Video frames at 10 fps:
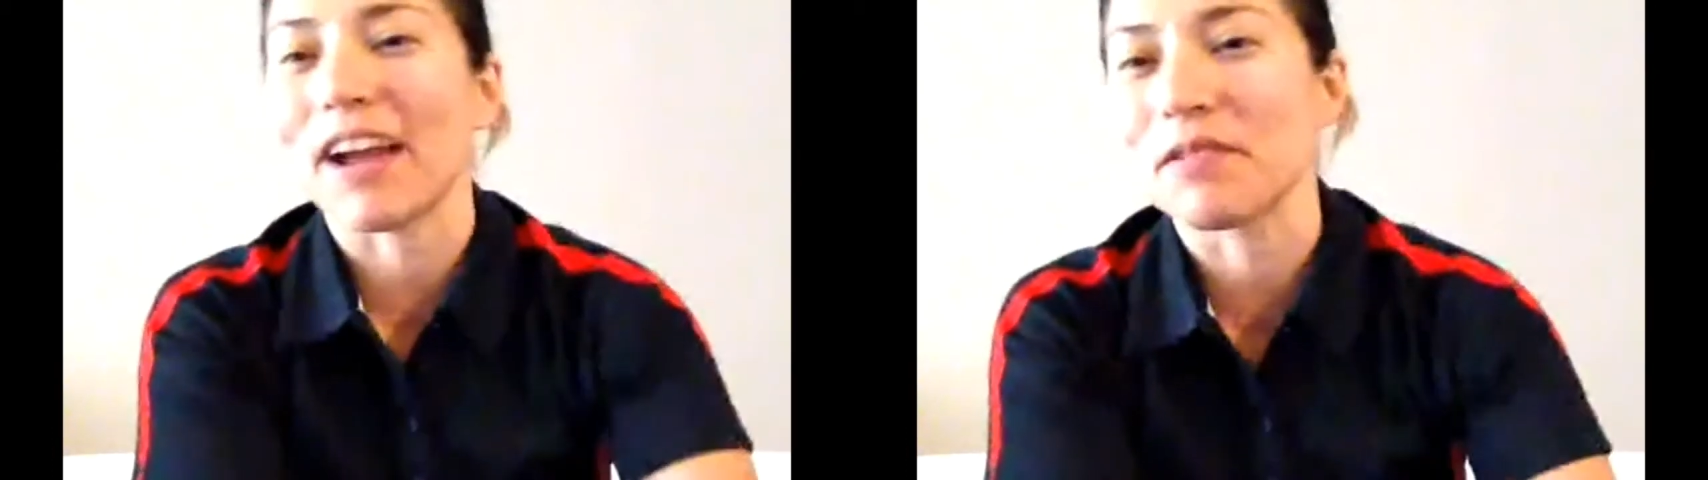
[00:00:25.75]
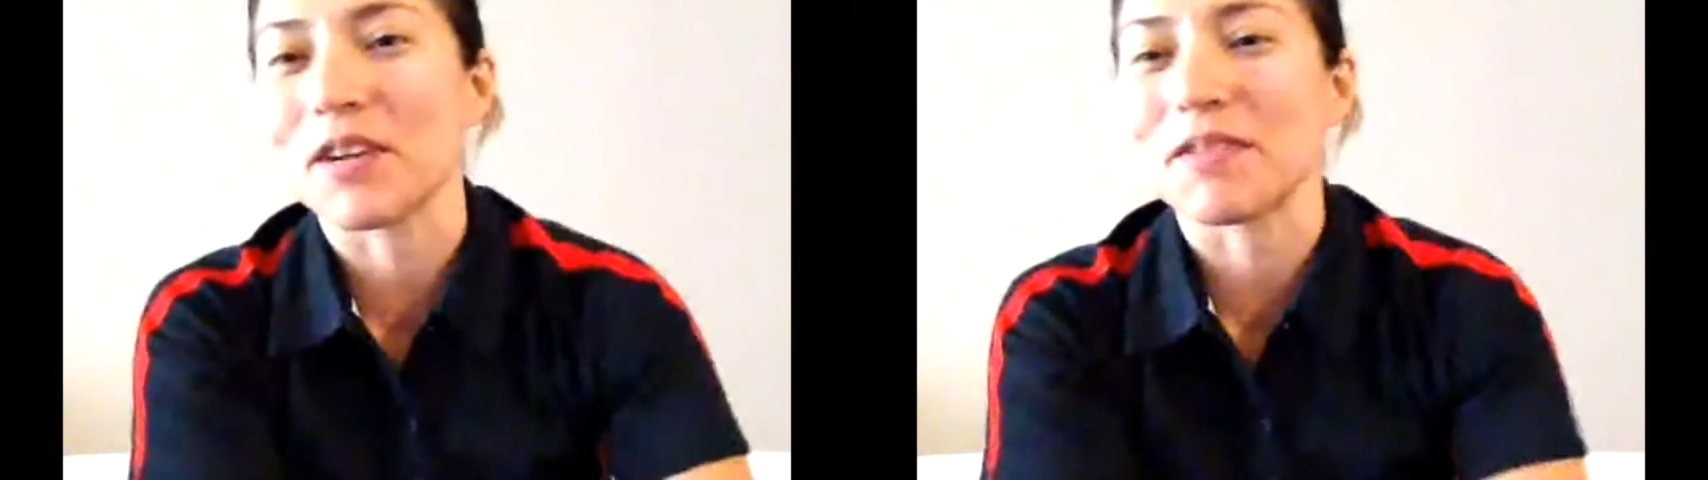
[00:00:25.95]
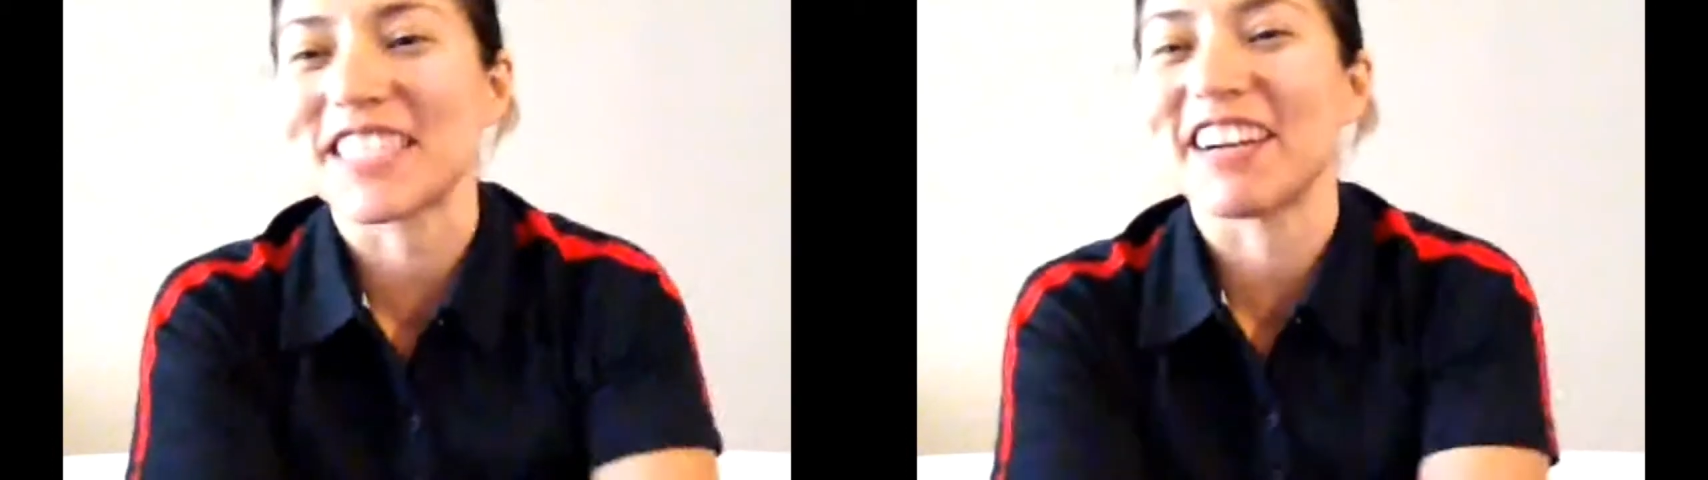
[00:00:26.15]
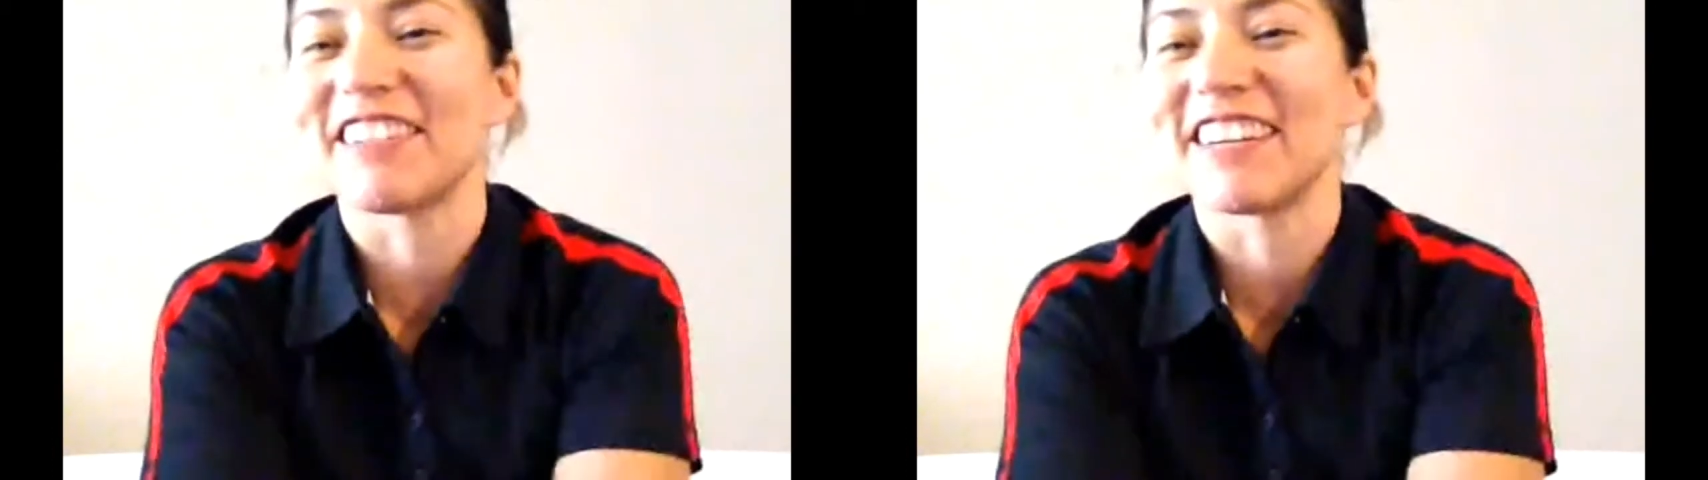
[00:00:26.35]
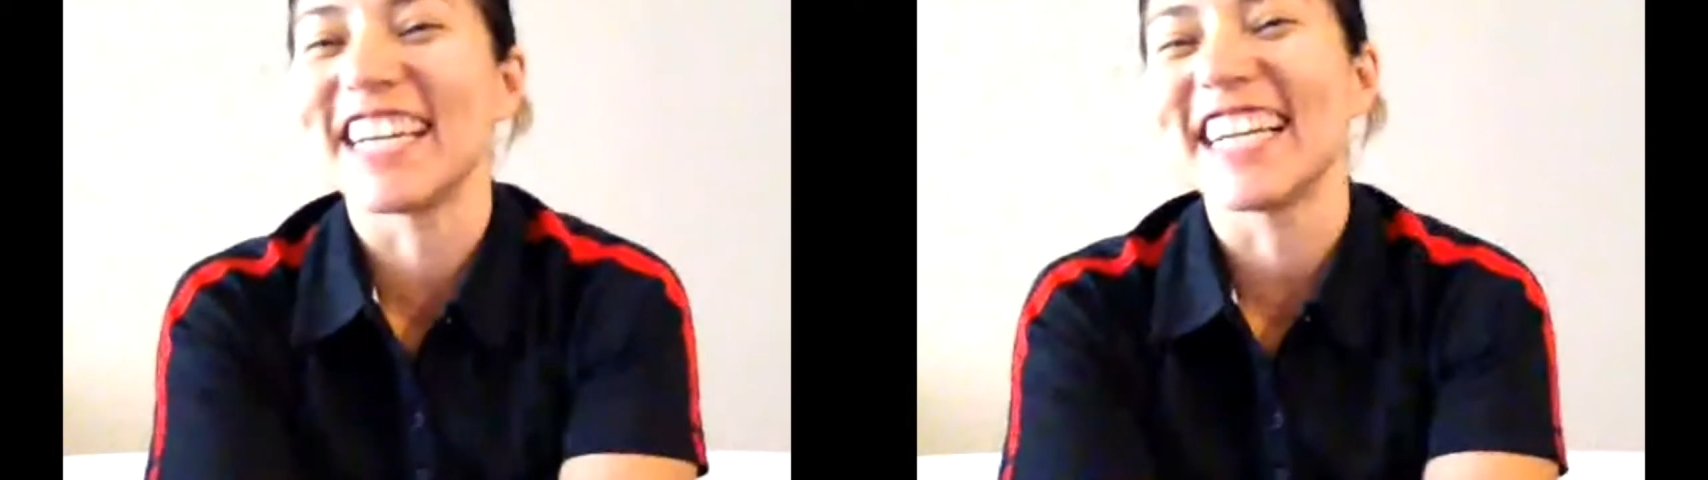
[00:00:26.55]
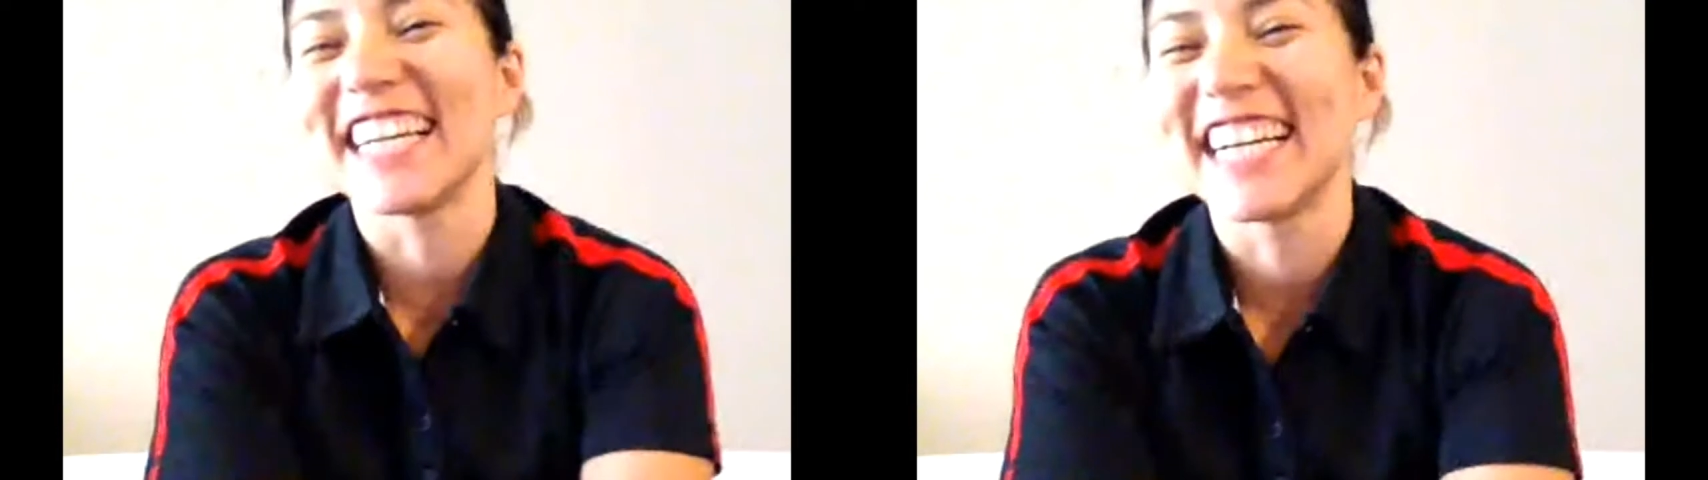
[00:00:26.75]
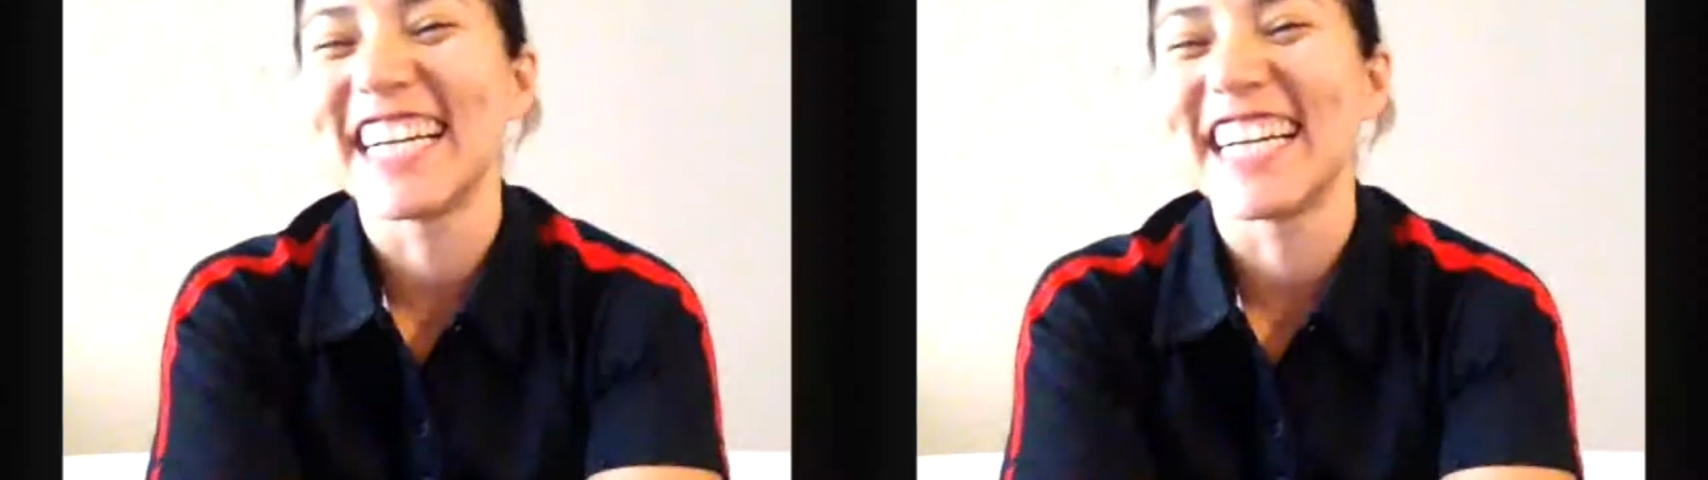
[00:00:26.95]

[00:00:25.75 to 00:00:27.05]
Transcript: I was always that way.